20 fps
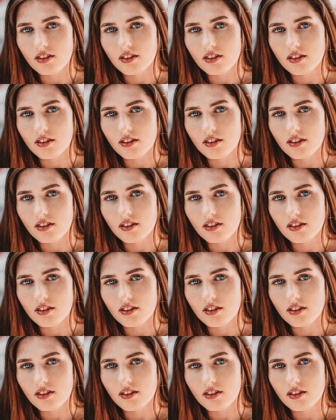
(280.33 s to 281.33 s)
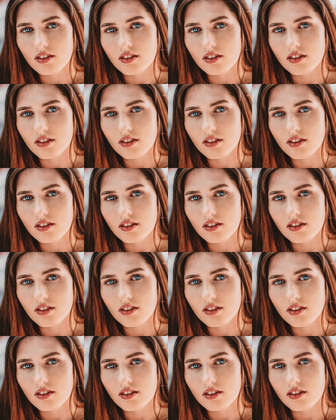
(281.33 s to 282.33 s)

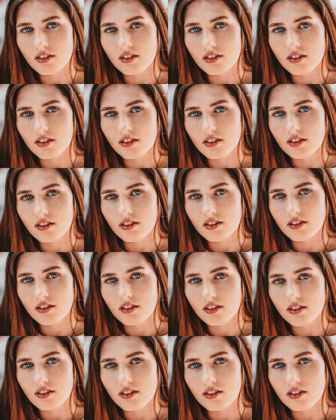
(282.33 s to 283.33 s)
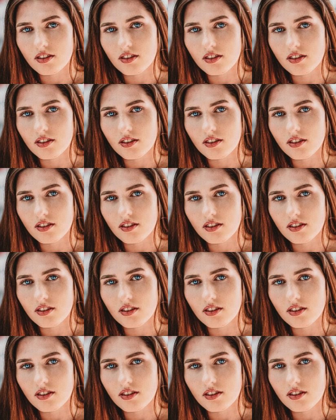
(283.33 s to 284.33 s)

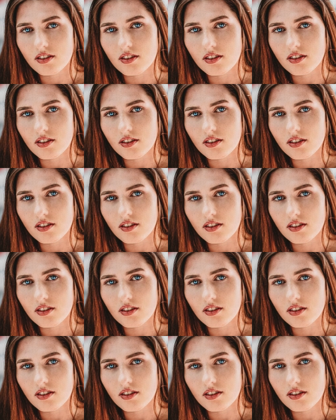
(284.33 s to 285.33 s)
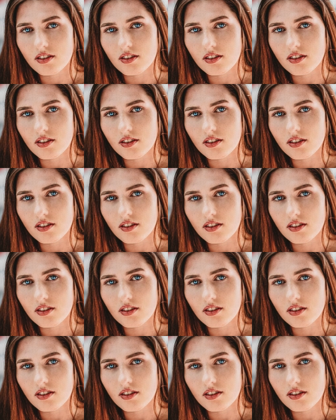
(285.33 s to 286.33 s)

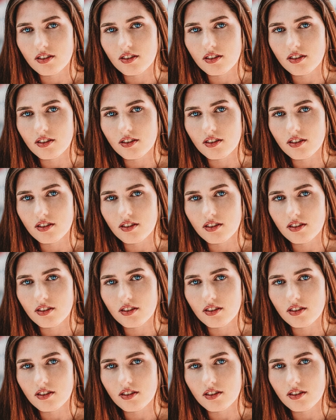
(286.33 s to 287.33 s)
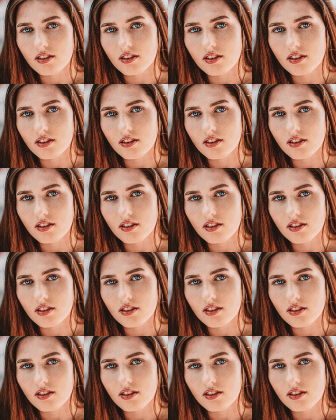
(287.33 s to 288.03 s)
[no speech]